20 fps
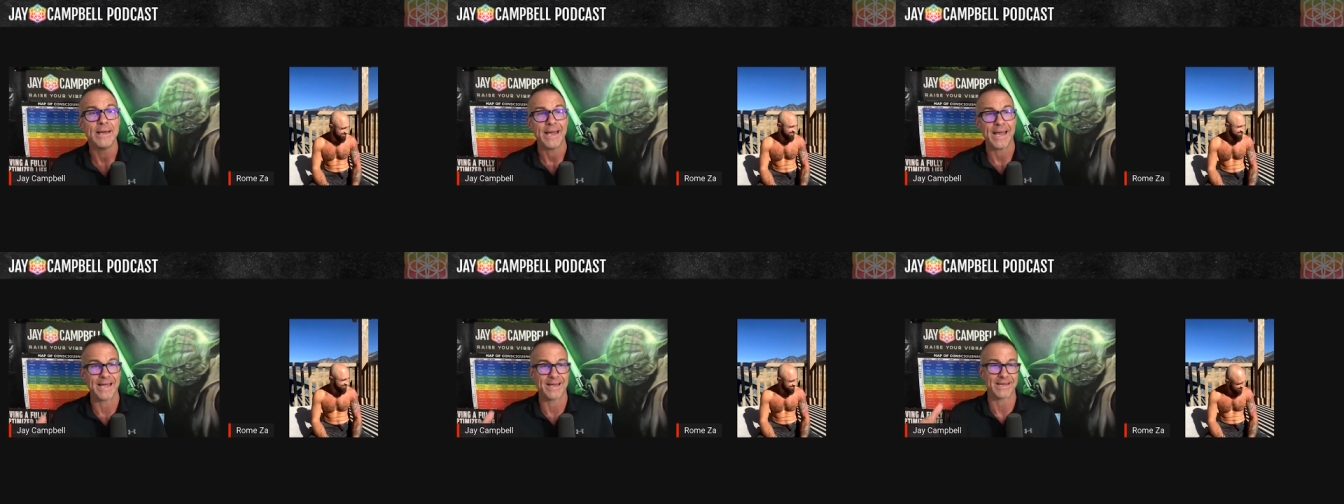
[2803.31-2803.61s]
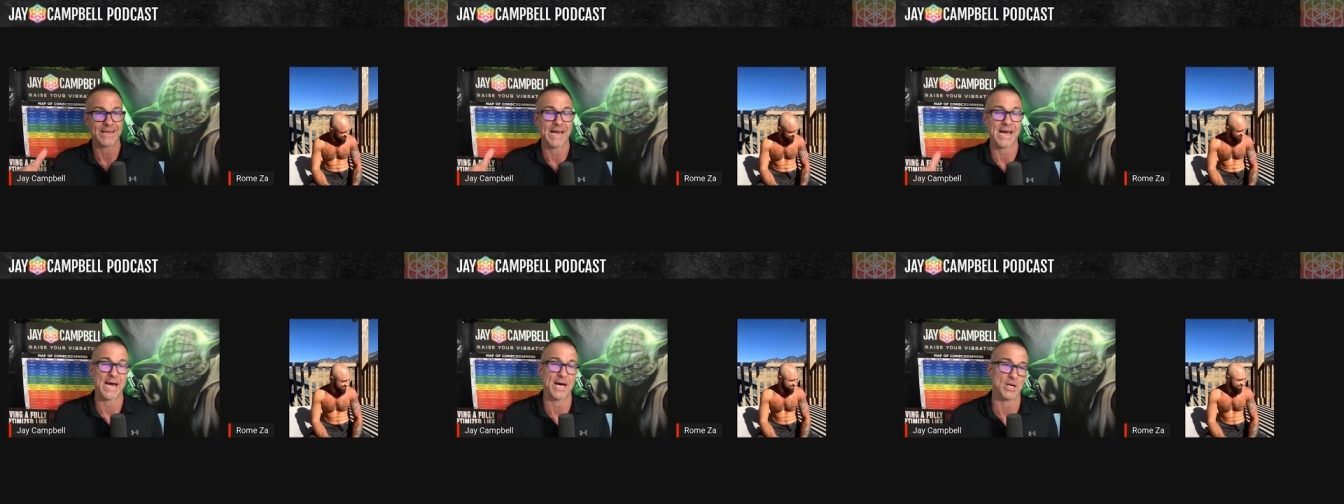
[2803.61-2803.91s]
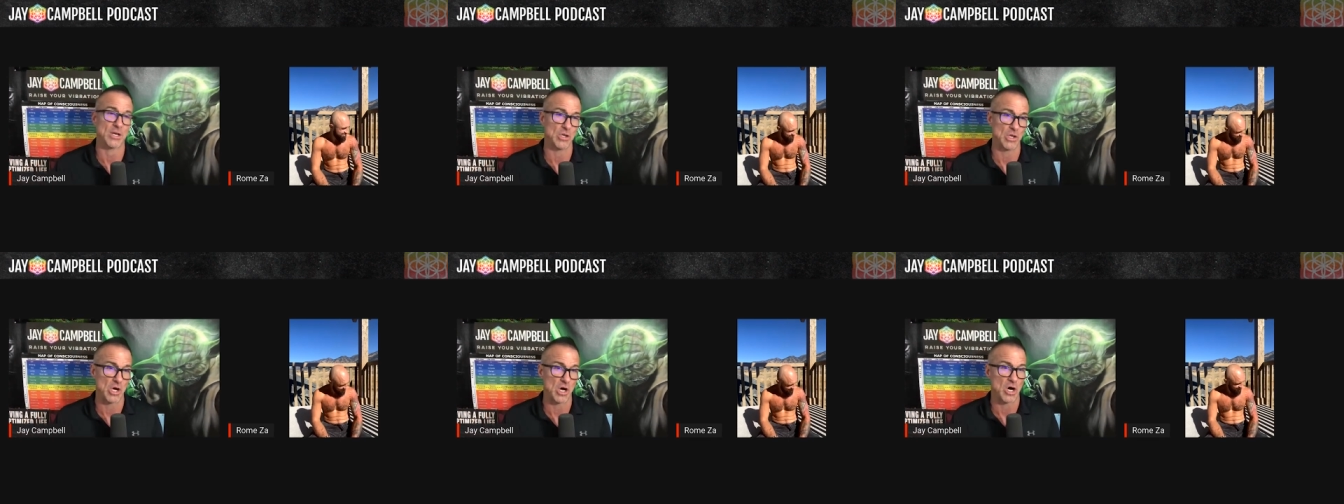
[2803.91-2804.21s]
and
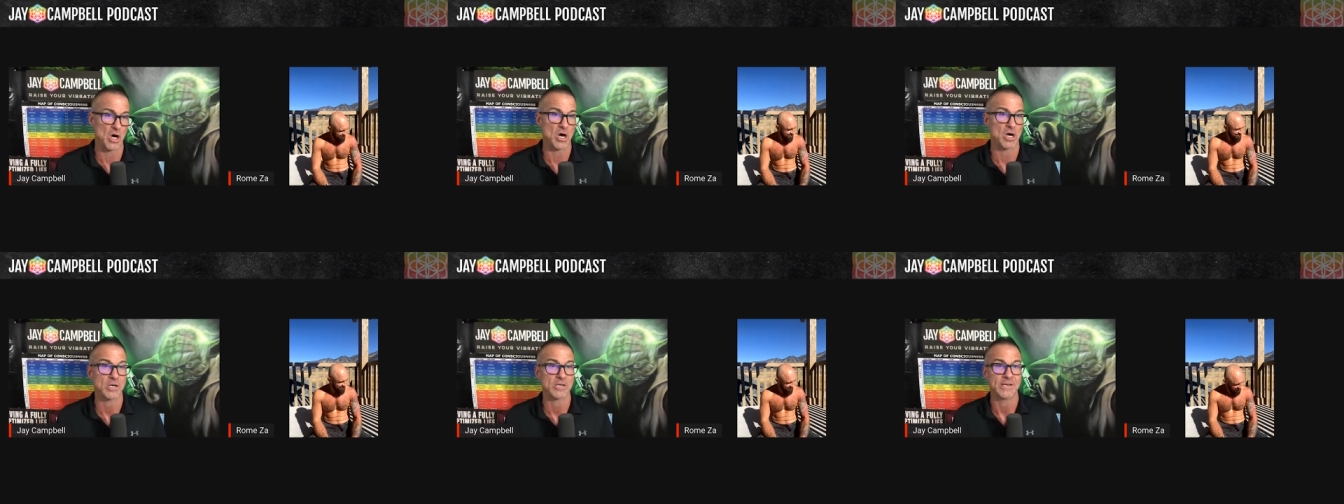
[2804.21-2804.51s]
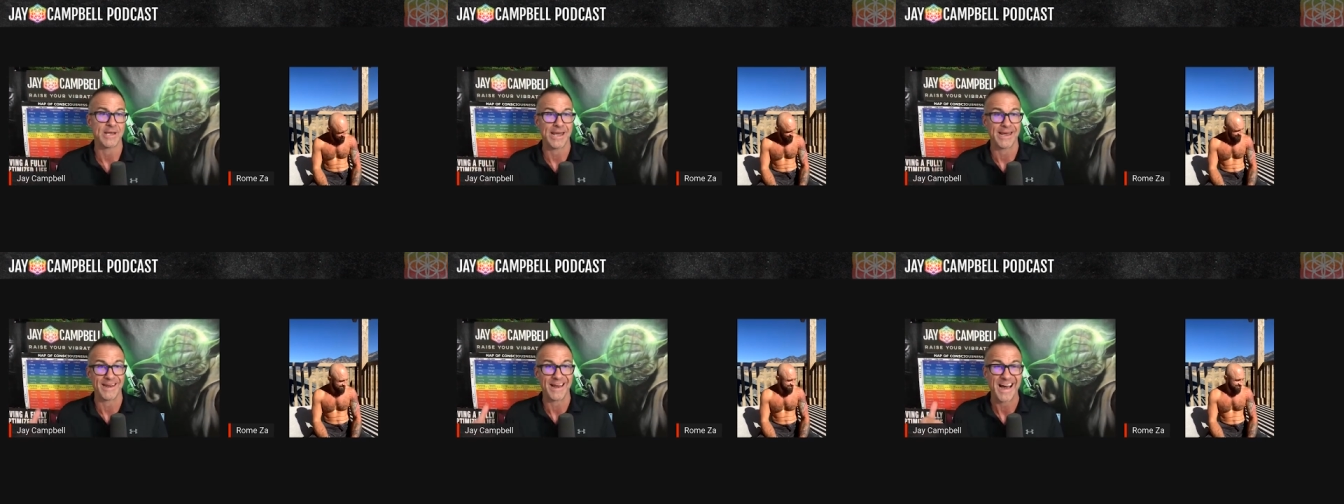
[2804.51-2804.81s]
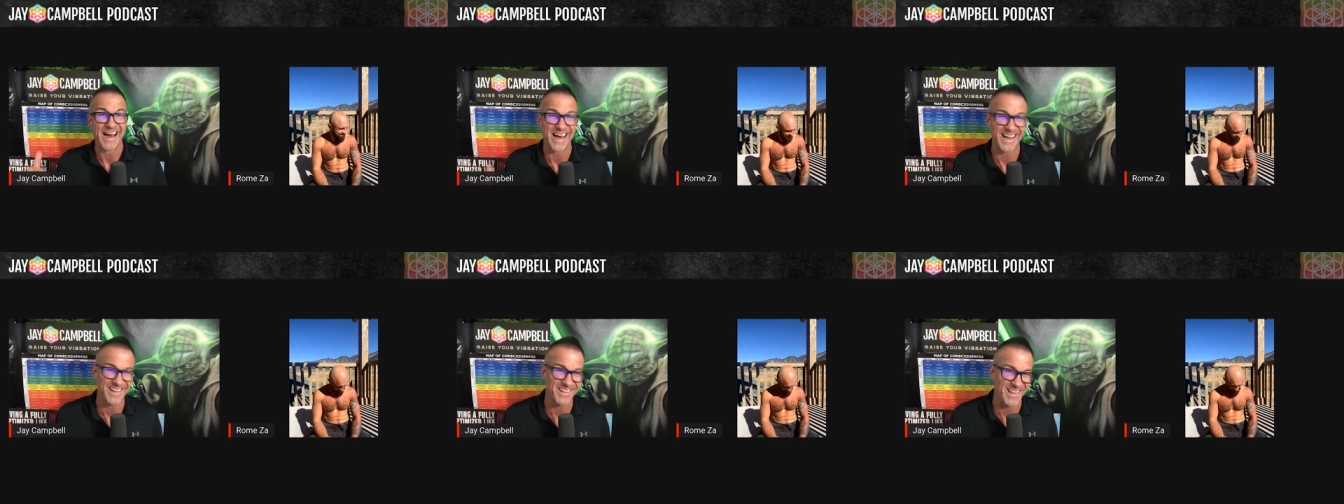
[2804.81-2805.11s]
cataloged and
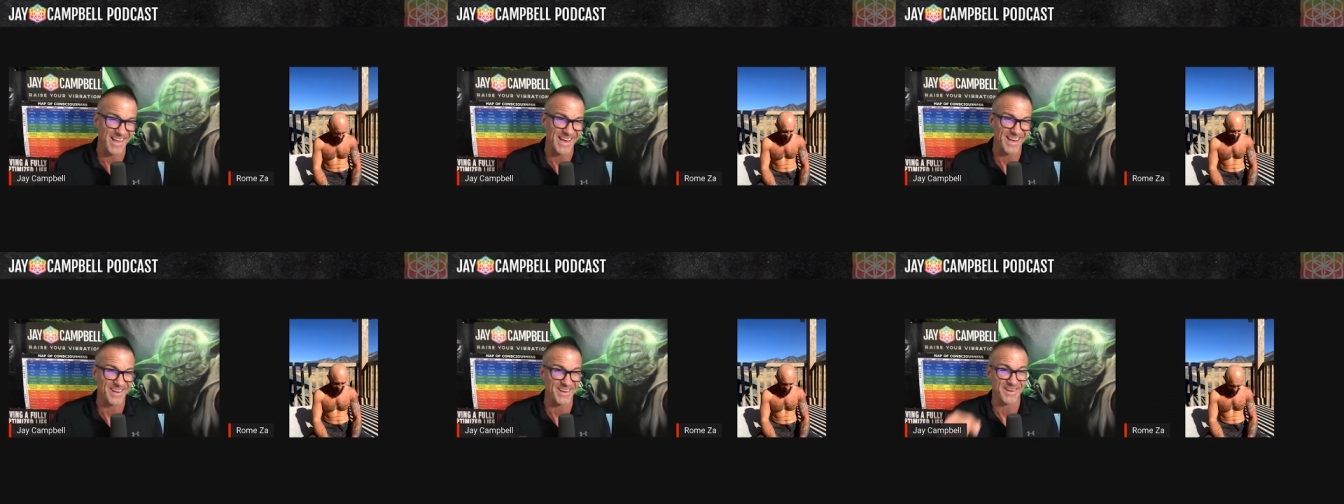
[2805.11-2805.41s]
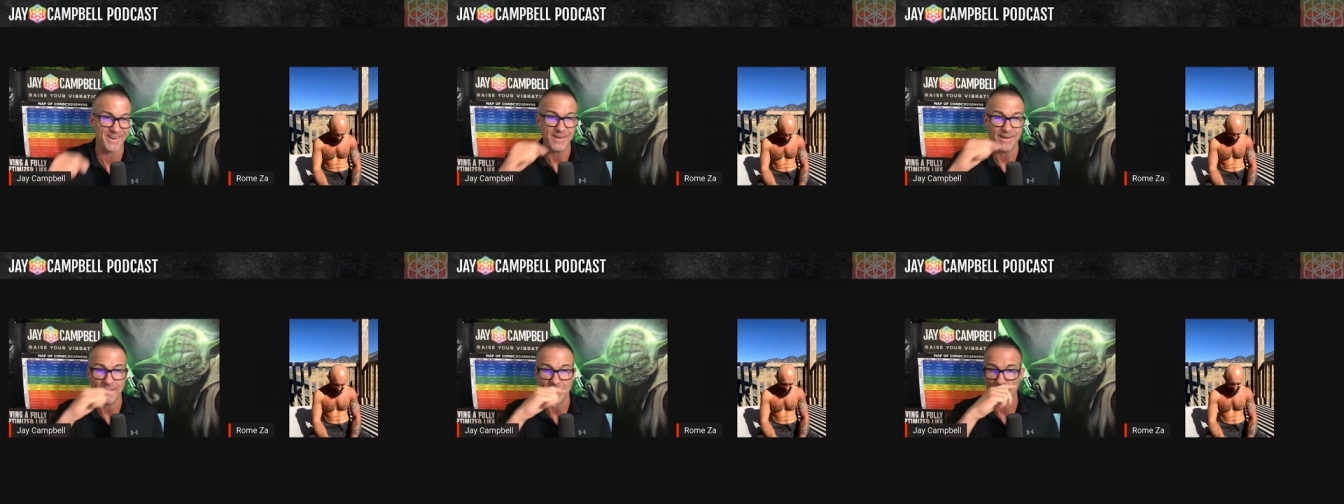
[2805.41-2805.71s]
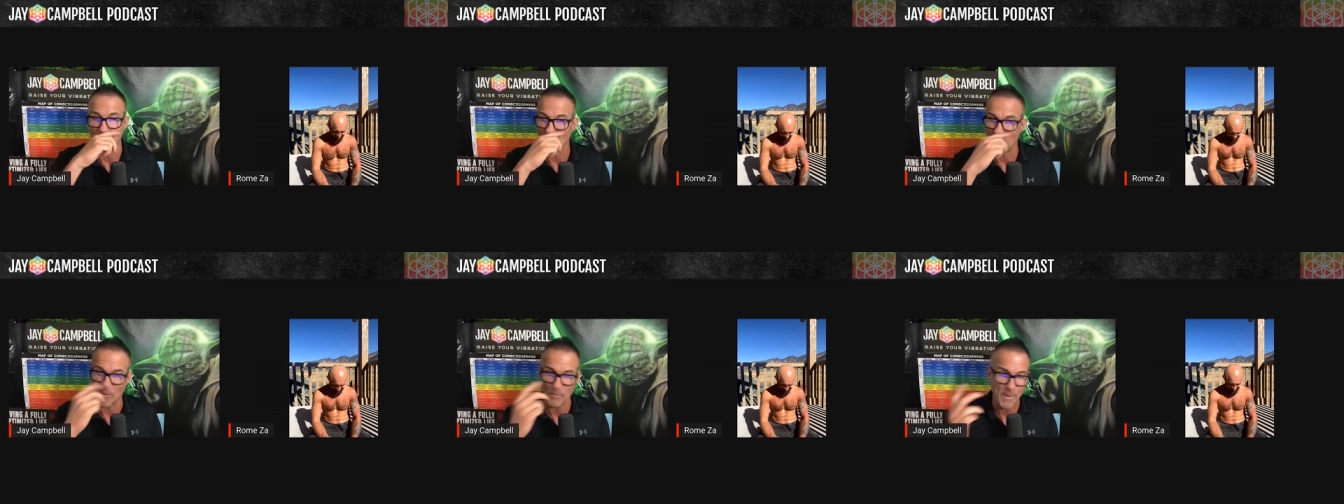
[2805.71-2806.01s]
highlighted
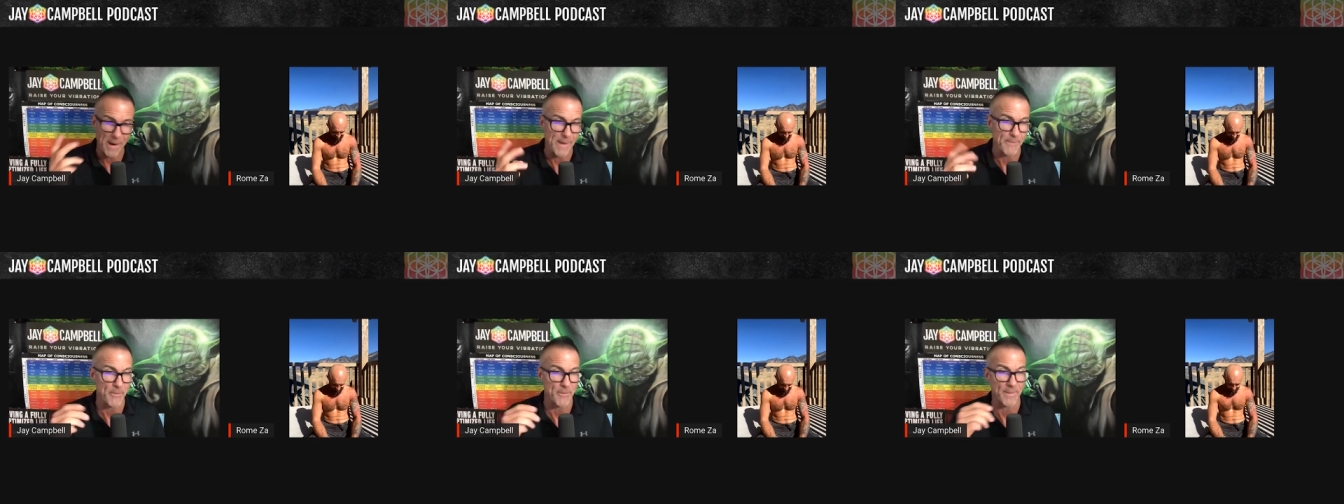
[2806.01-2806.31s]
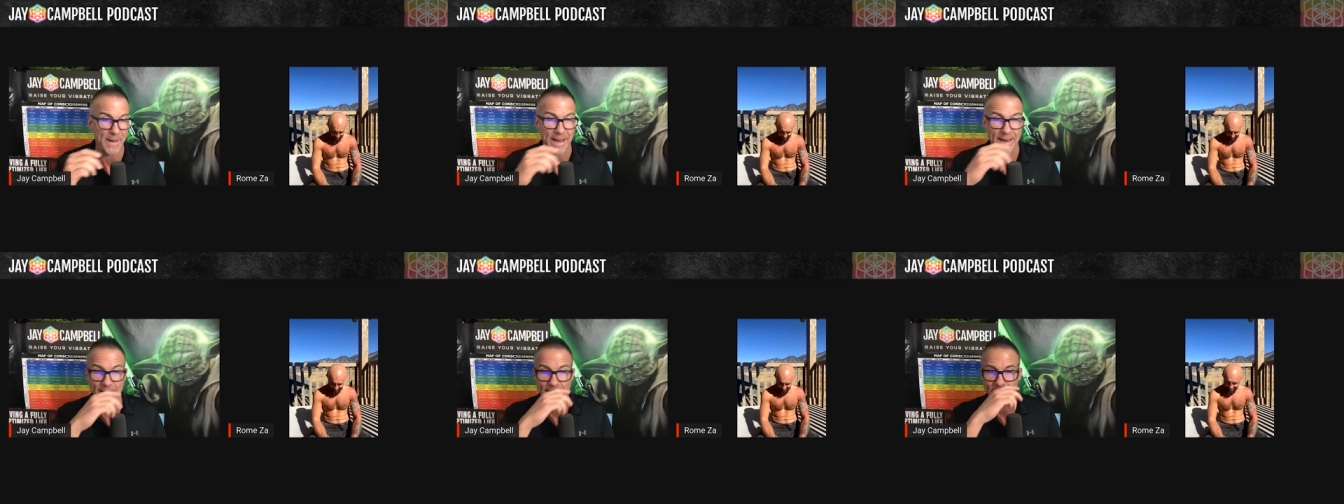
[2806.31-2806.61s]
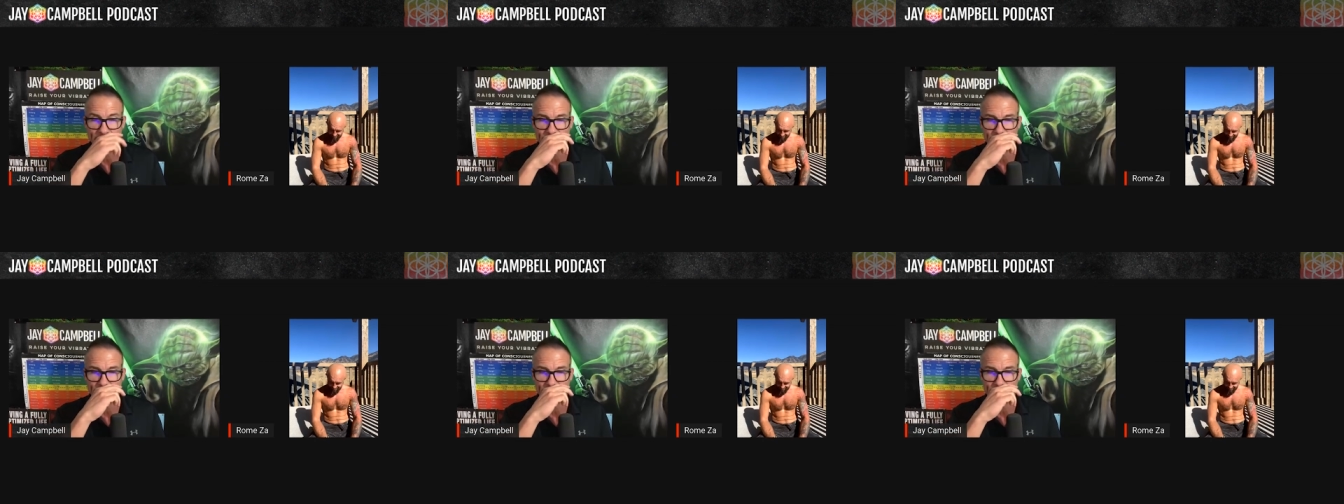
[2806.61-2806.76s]
all paperback